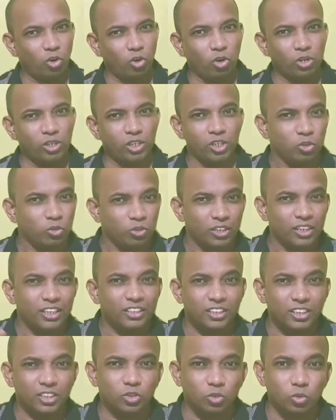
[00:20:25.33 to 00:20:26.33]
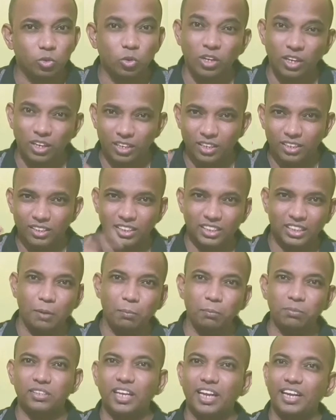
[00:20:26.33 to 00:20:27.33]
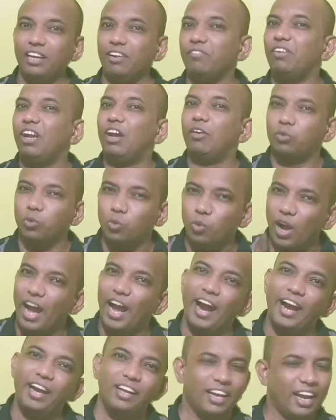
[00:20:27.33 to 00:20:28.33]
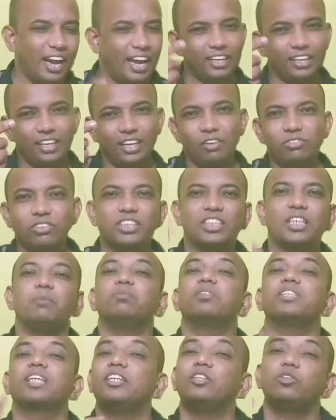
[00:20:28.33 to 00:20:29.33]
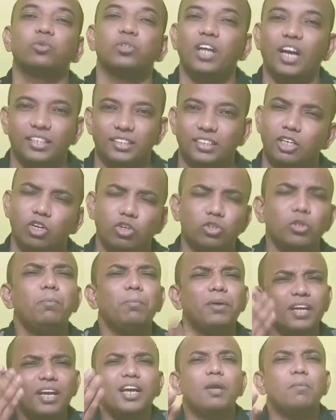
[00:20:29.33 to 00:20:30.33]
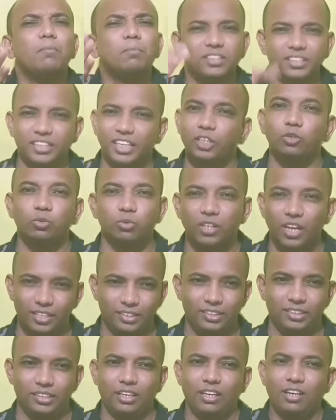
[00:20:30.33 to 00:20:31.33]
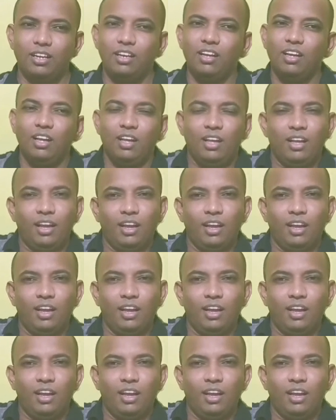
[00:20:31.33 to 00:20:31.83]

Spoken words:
According to integers rule, same sign we have to add and give same sign to the answer, or the bigger number sign to the answer.